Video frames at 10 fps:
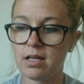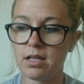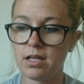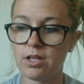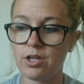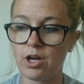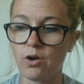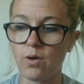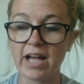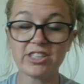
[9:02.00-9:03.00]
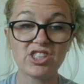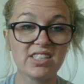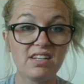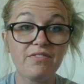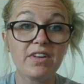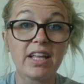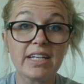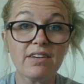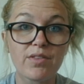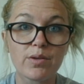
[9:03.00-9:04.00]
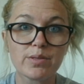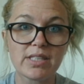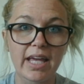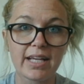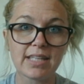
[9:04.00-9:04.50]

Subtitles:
I just didn't feel any of those things. I